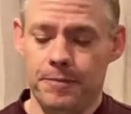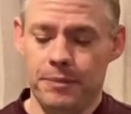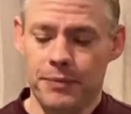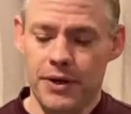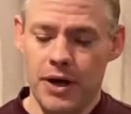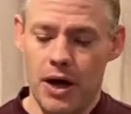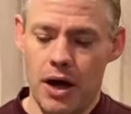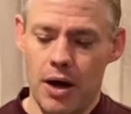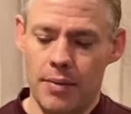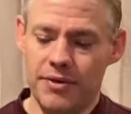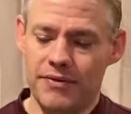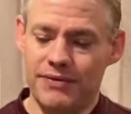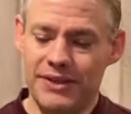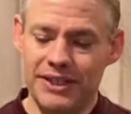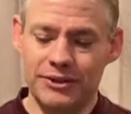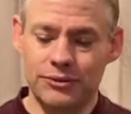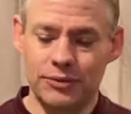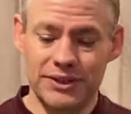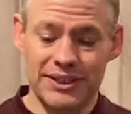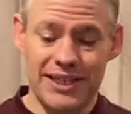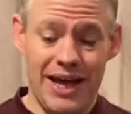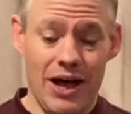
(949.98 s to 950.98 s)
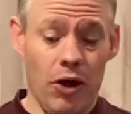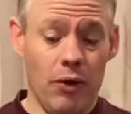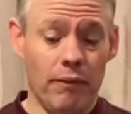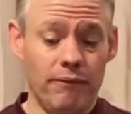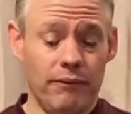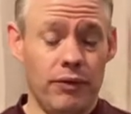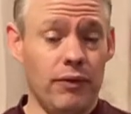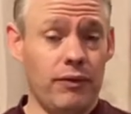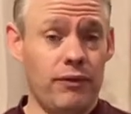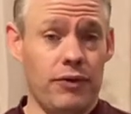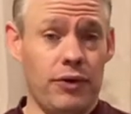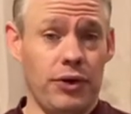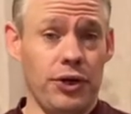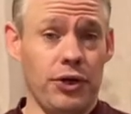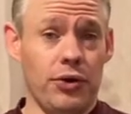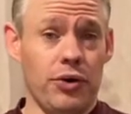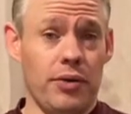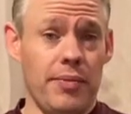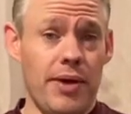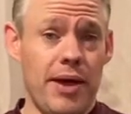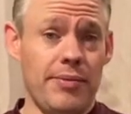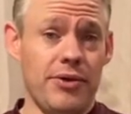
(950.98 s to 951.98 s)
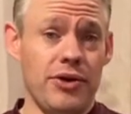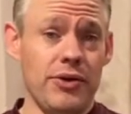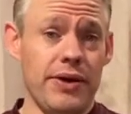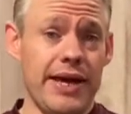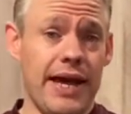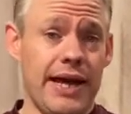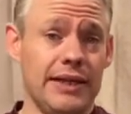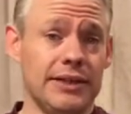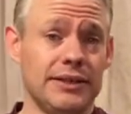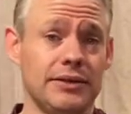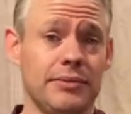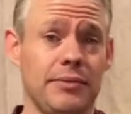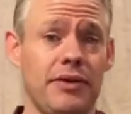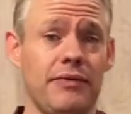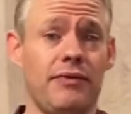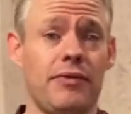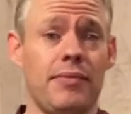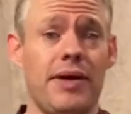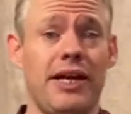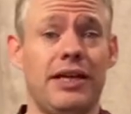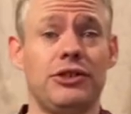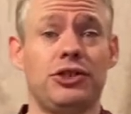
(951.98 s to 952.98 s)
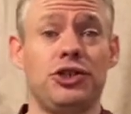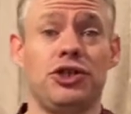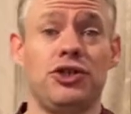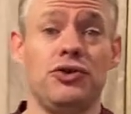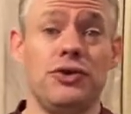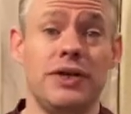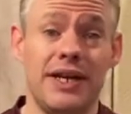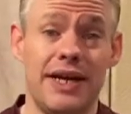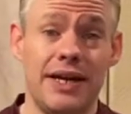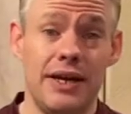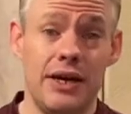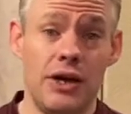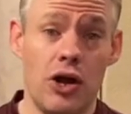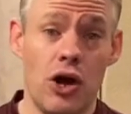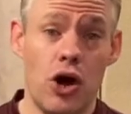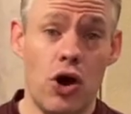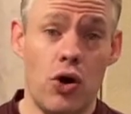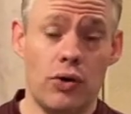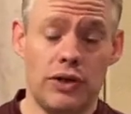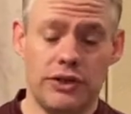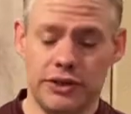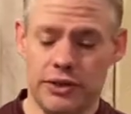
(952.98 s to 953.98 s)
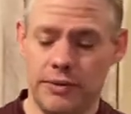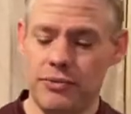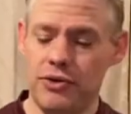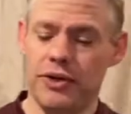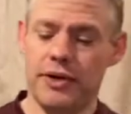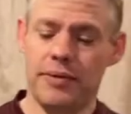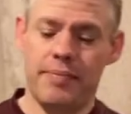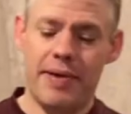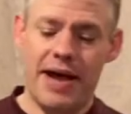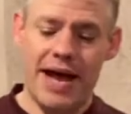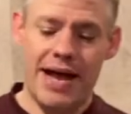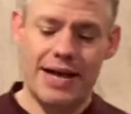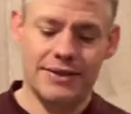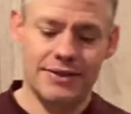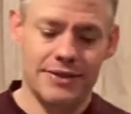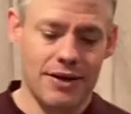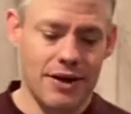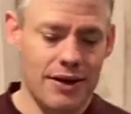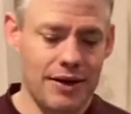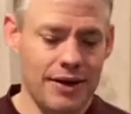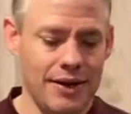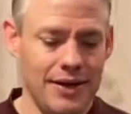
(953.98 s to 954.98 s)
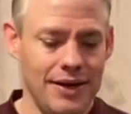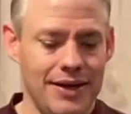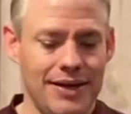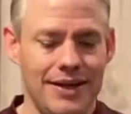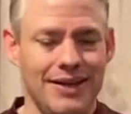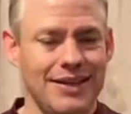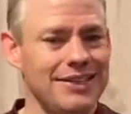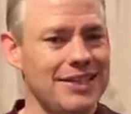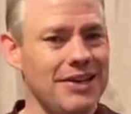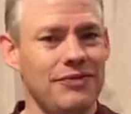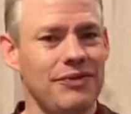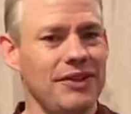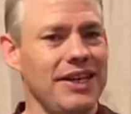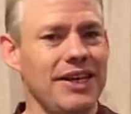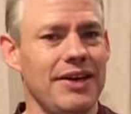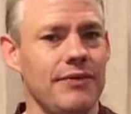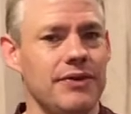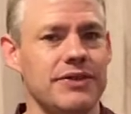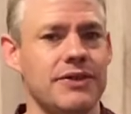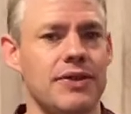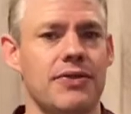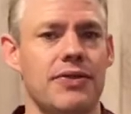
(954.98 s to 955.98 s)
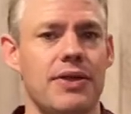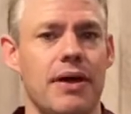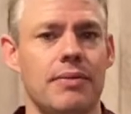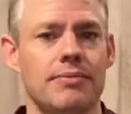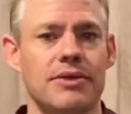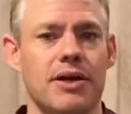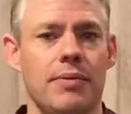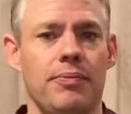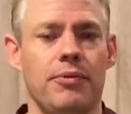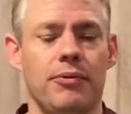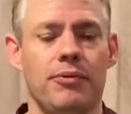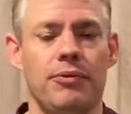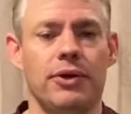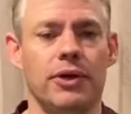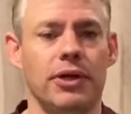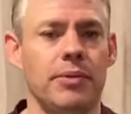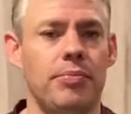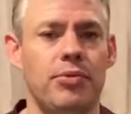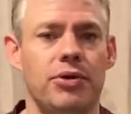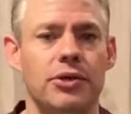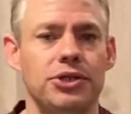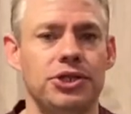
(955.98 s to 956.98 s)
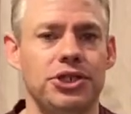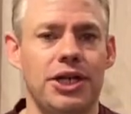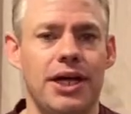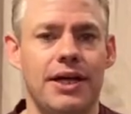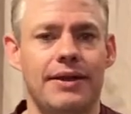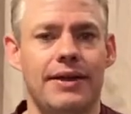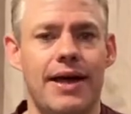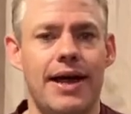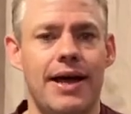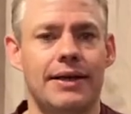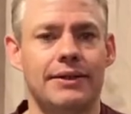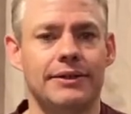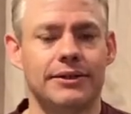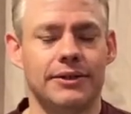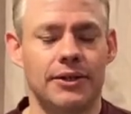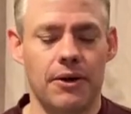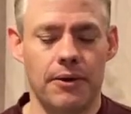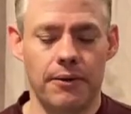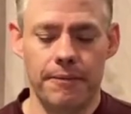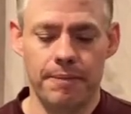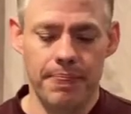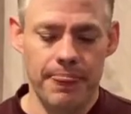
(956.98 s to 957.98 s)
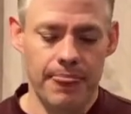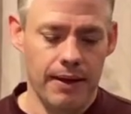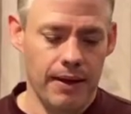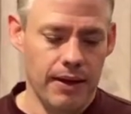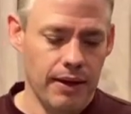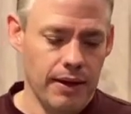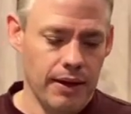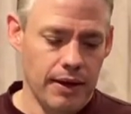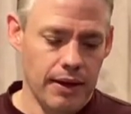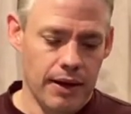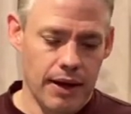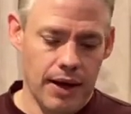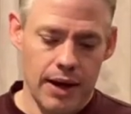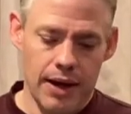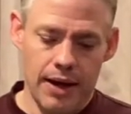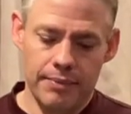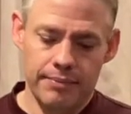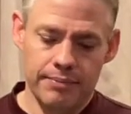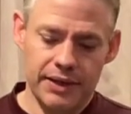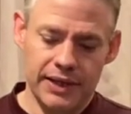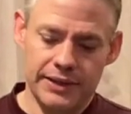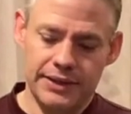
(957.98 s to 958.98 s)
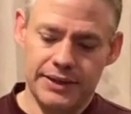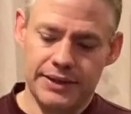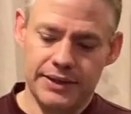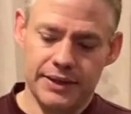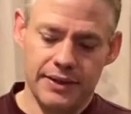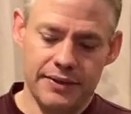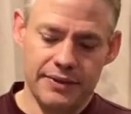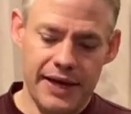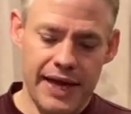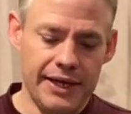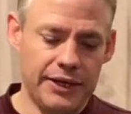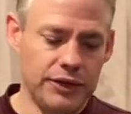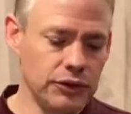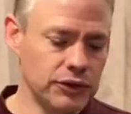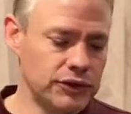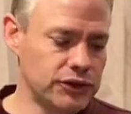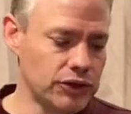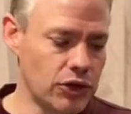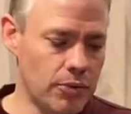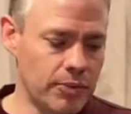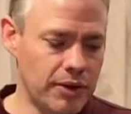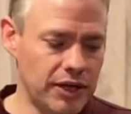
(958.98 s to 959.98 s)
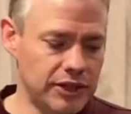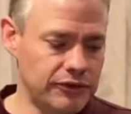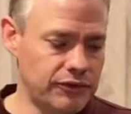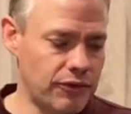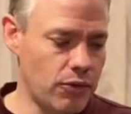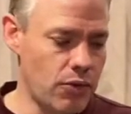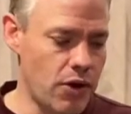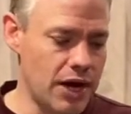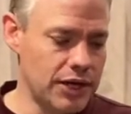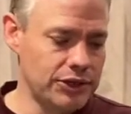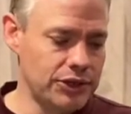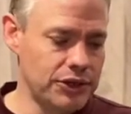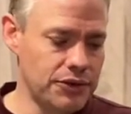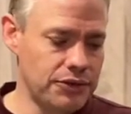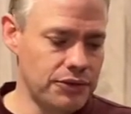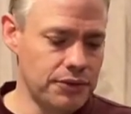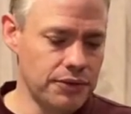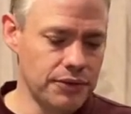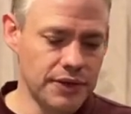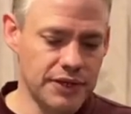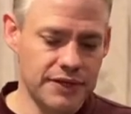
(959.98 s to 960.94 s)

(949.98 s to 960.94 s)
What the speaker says: If this was helpful for you, or maybe you gained some information you didn't know or something you can pass on, definitely give us a thumbs up. We really appreciate that. So, but thank you so much for watching through this